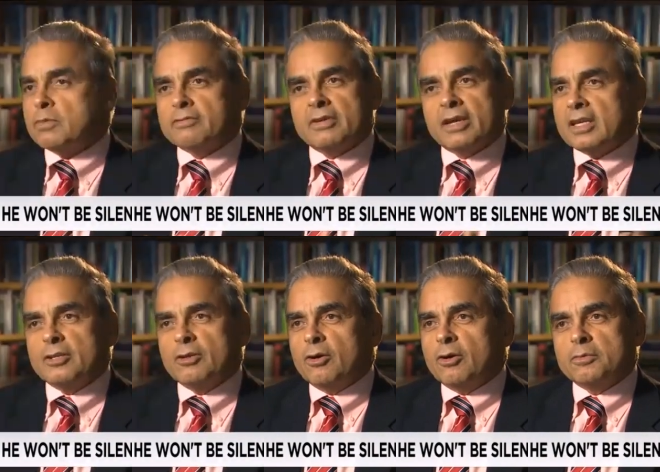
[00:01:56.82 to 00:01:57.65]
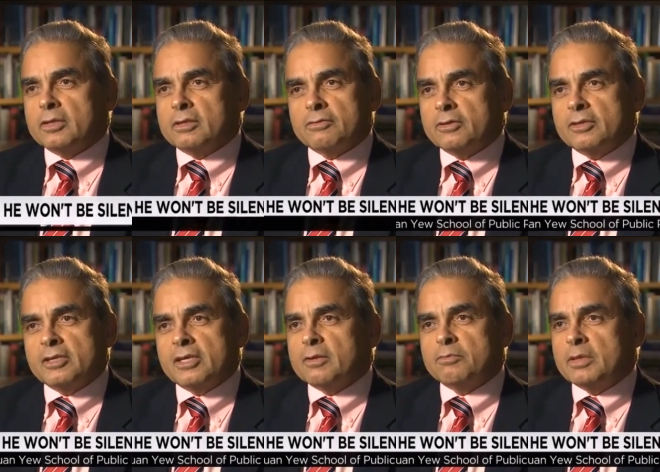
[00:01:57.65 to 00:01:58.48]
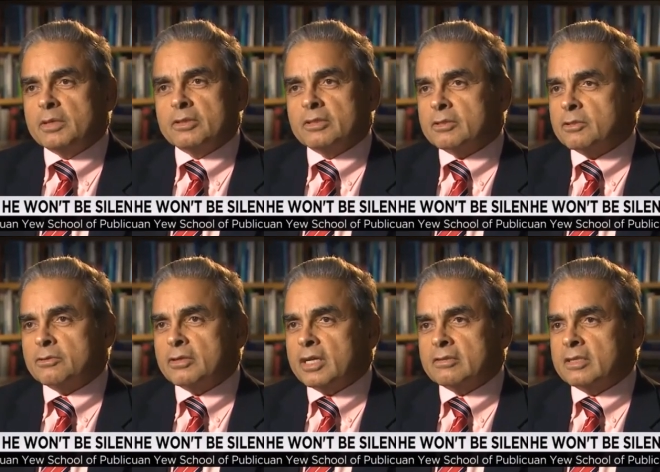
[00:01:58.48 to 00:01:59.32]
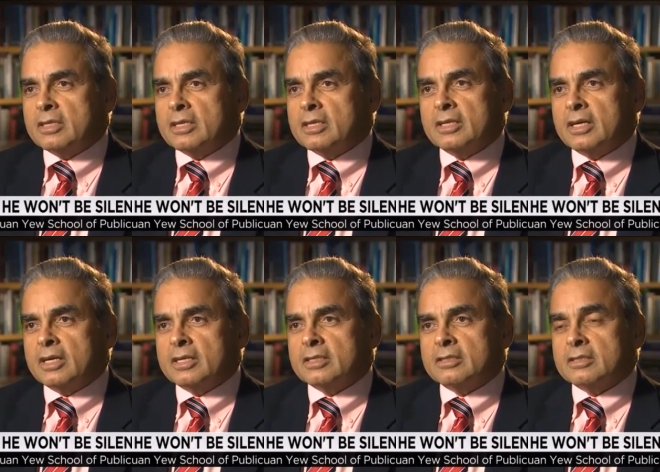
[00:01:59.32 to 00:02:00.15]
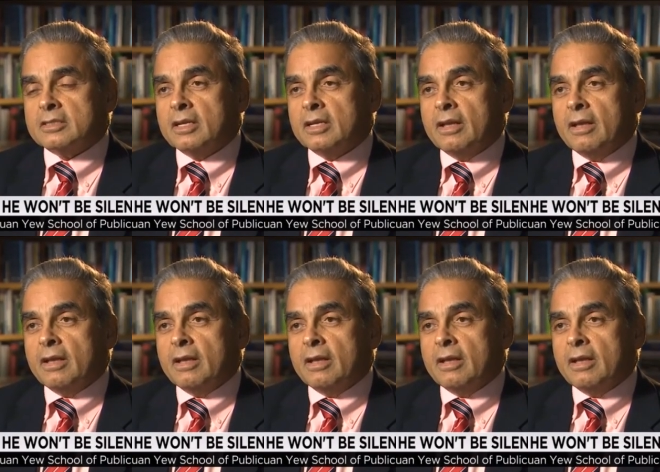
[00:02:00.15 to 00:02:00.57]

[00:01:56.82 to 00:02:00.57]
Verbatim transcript: perfectly normal for young people to write critical articles.